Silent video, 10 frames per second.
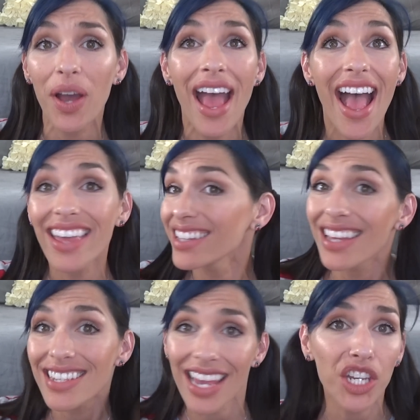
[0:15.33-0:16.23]
and then
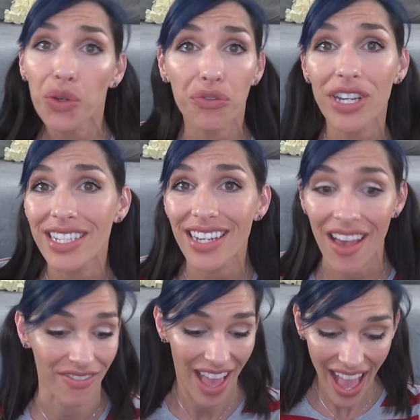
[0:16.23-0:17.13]
they send you free
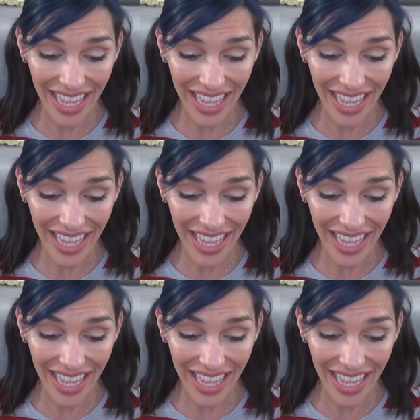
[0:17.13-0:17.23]
stuff.